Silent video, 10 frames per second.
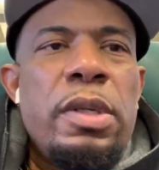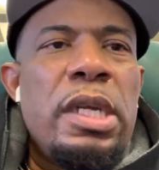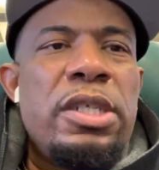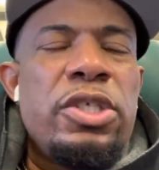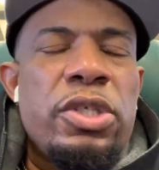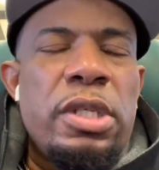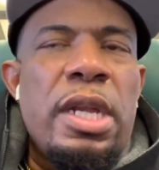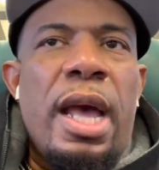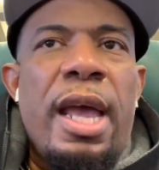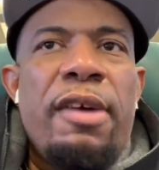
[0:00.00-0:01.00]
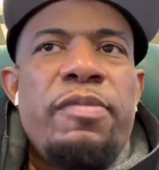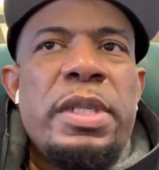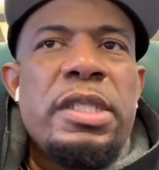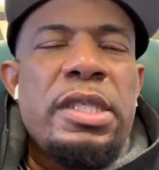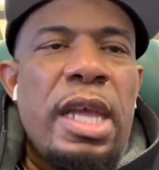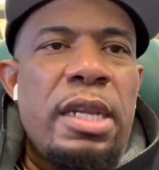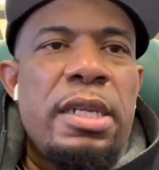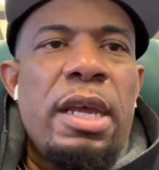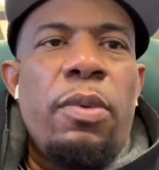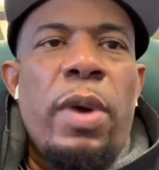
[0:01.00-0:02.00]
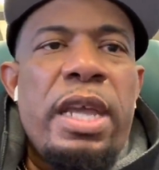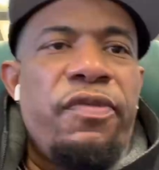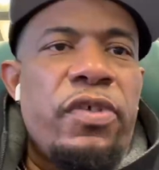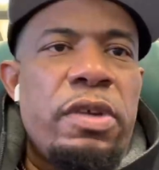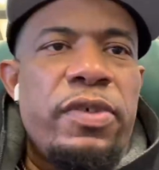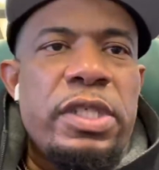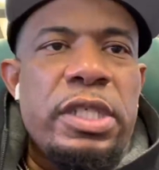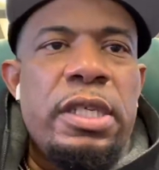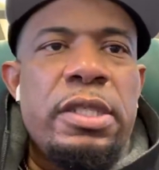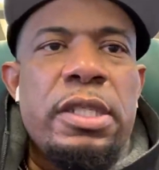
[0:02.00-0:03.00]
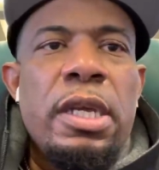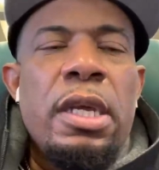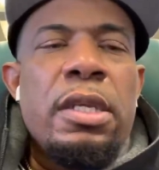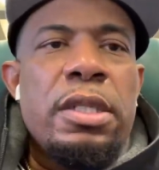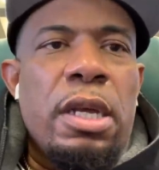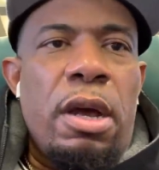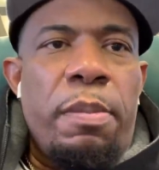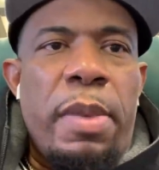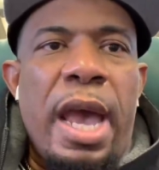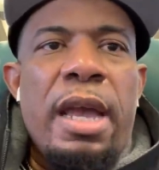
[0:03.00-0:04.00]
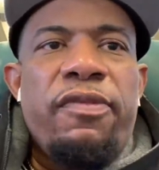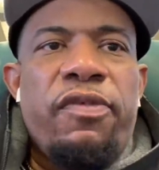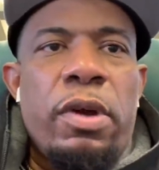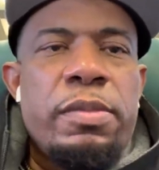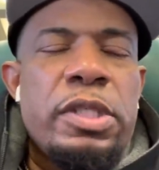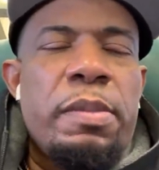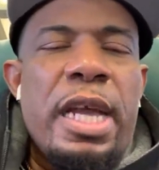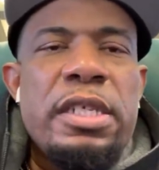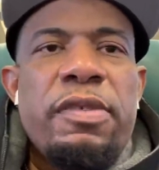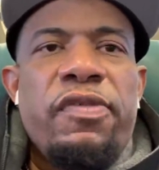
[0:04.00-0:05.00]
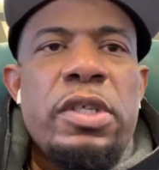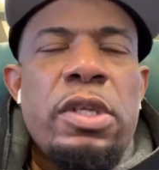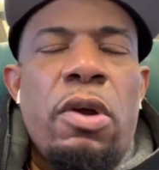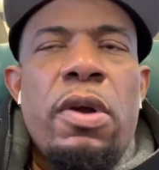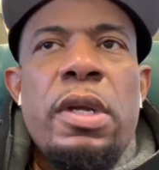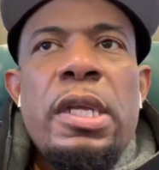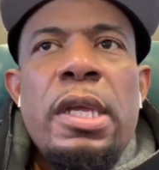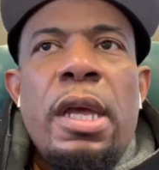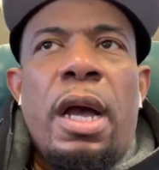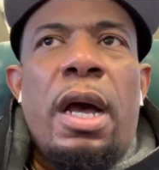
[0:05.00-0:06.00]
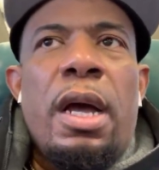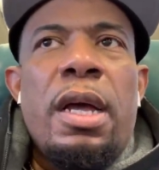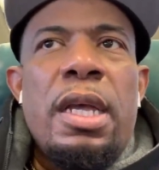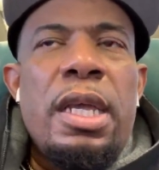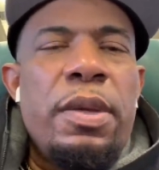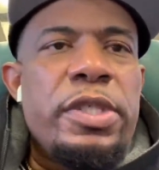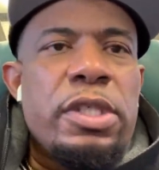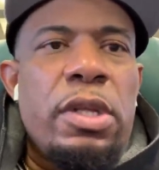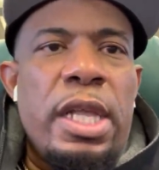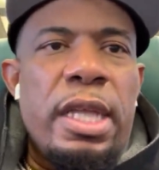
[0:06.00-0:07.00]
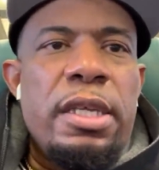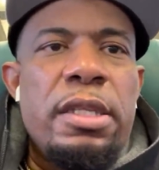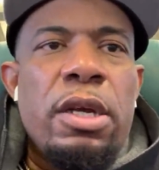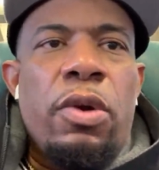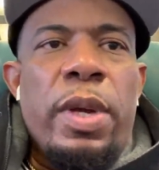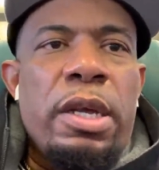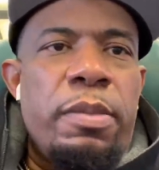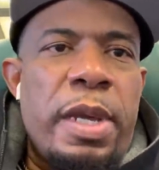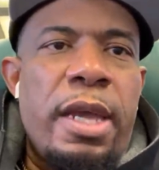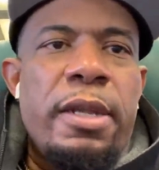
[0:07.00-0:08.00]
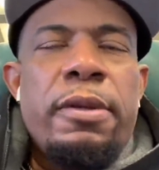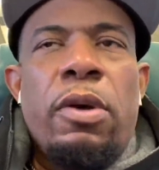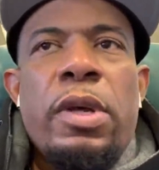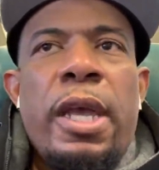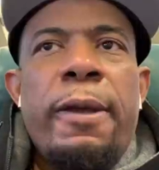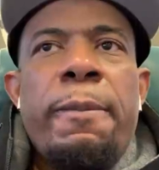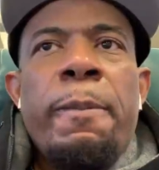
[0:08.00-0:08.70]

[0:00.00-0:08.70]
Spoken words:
he should not have been standing there waiting for the receipts to come back from Sebastian Fundora. He was clearly the quicker man, okay?